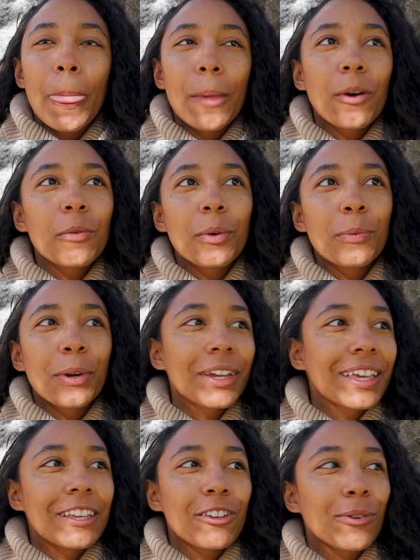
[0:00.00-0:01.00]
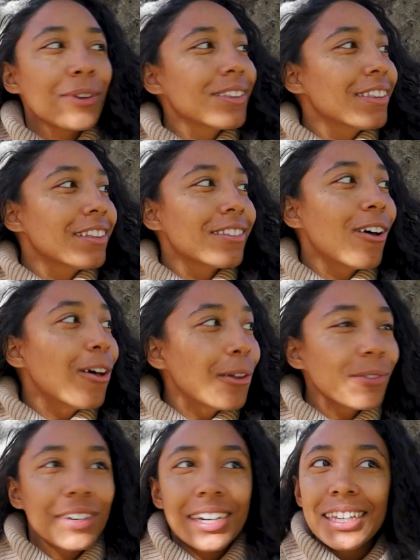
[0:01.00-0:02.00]
What we're working towards, it's
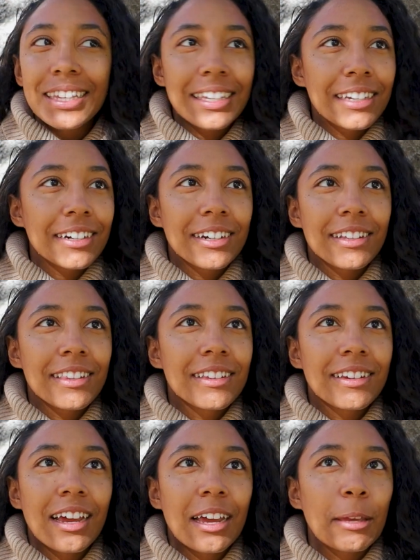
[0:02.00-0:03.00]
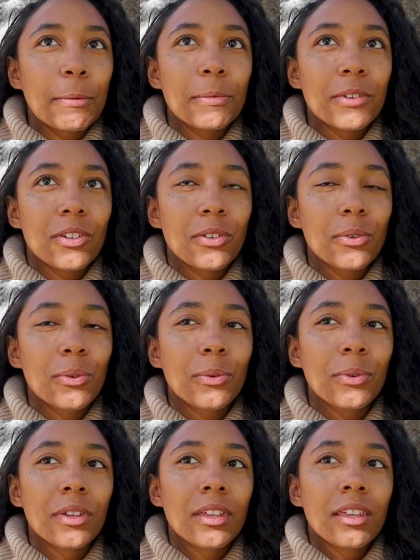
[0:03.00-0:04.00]
already here. It's time to